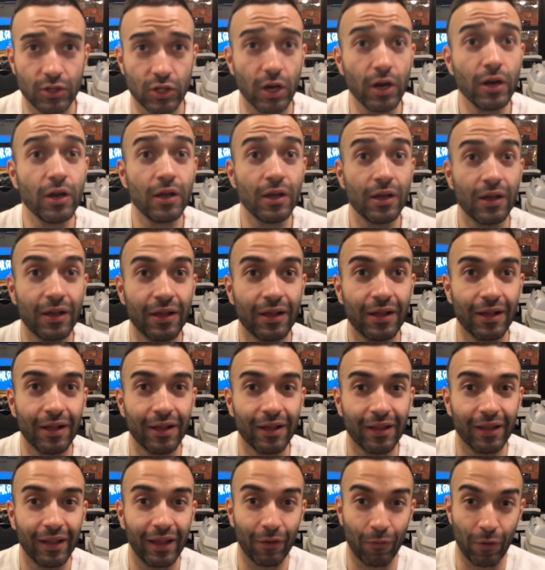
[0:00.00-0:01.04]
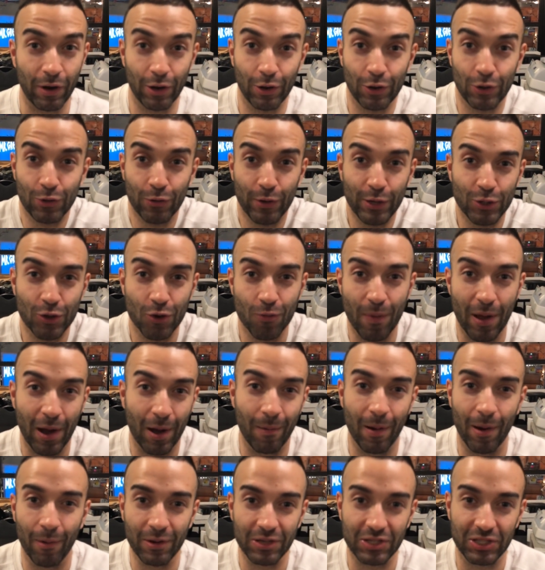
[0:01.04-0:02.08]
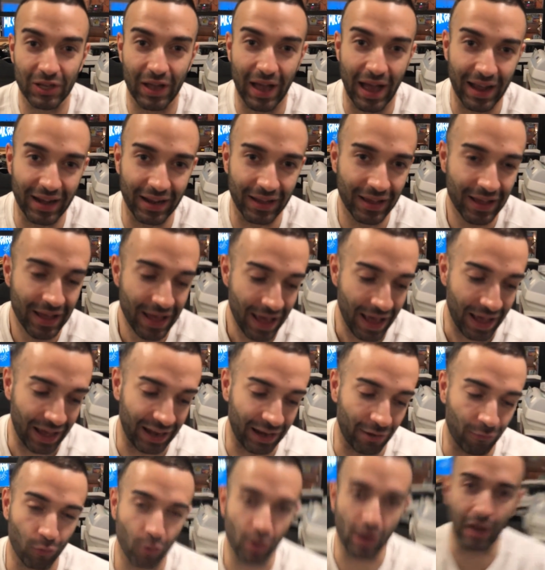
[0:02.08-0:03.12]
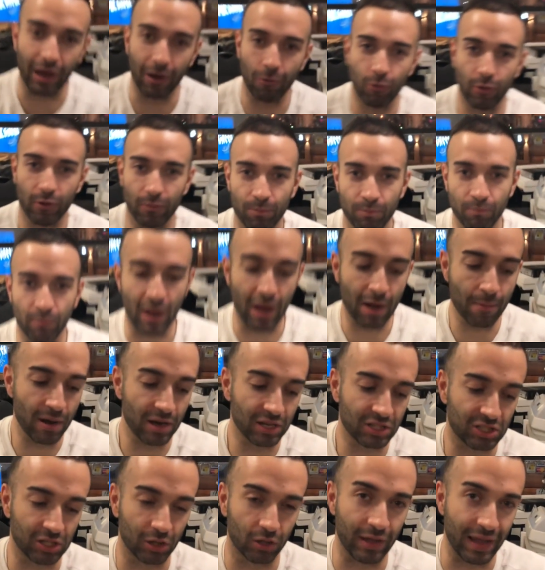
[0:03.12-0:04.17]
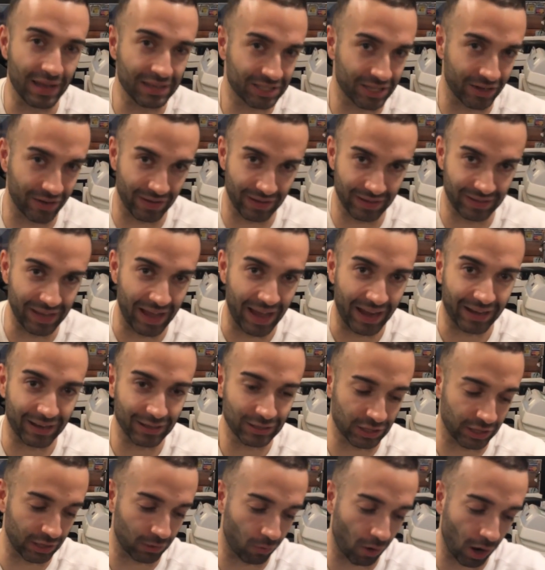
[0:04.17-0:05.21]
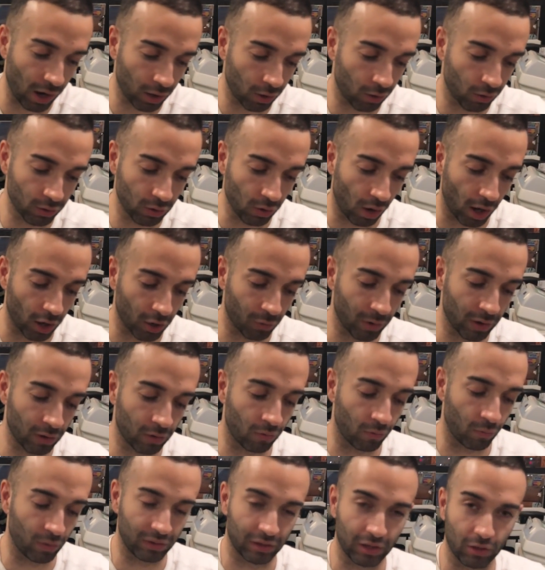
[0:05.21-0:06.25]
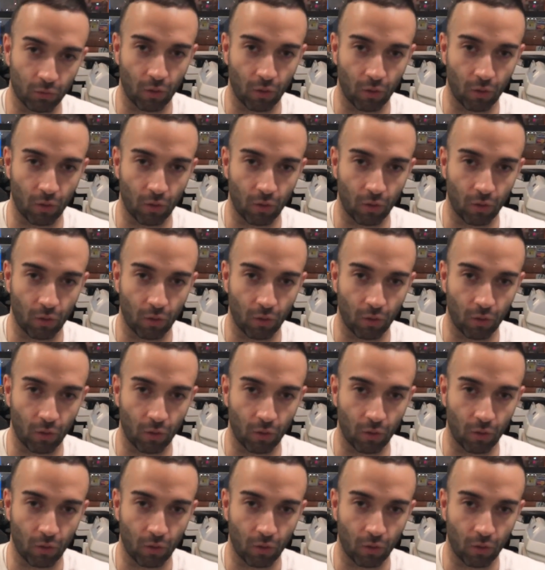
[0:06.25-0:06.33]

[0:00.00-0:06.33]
Sorry. Like we, we drew Mare Mare, we still had it, and if uh, Mare Mare is still necessary in the deck because like Rhongo, you ought to win with